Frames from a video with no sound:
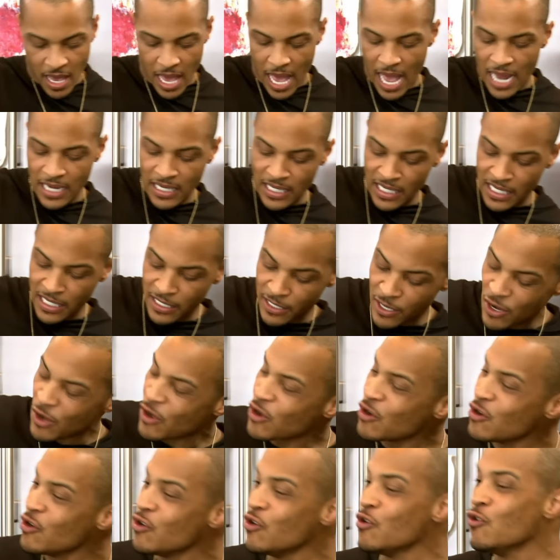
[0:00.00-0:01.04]
I need a
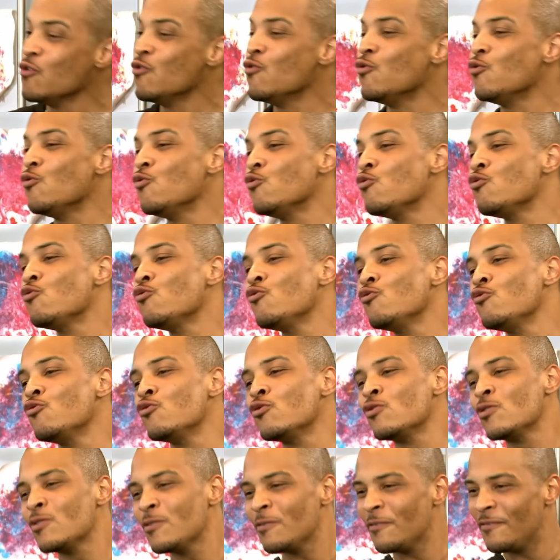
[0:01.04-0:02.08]

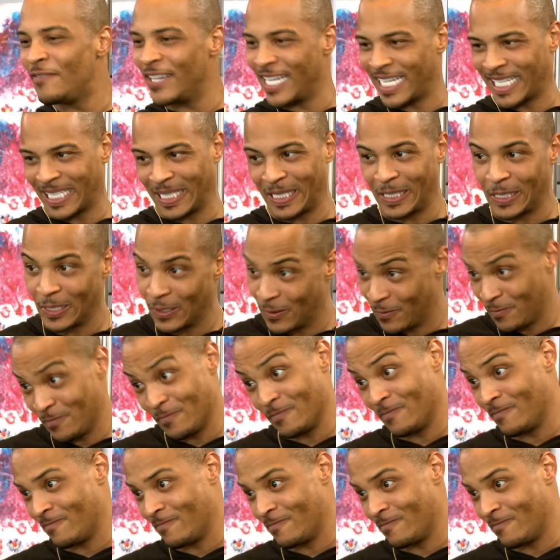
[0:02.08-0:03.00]
new victim.